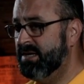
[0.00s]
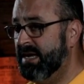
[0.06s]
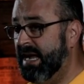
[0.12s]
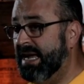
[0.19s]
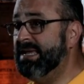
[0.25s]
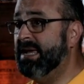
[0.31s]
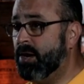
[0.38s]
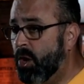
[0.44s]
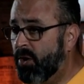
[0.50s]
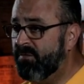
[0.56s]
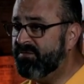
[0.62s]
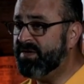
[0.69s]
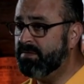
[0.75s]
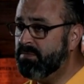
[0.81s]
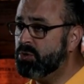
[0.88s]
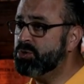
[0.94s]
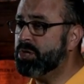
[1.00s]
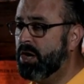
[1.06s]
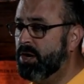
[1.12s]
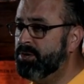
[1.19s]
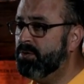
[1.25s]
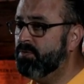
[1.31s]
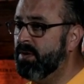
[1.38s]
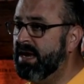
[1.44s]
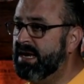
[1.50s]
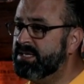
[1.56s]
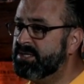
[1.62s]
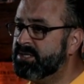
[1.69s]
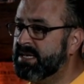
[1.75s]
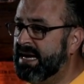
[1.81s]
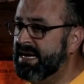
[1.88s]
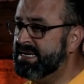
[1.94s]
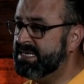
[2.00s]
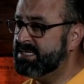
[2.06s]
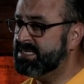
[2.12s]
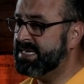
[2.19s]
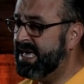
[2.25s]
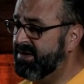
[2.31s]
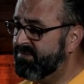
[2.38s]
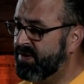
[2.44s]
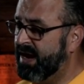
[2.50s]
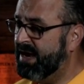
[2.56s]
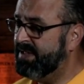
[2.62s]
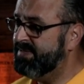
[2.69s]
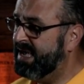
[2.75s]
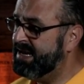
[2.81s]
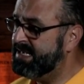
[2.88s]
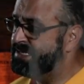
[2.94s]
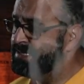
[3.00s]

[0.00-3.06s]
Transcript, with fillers: and yet often most underrated scientists ever, and that is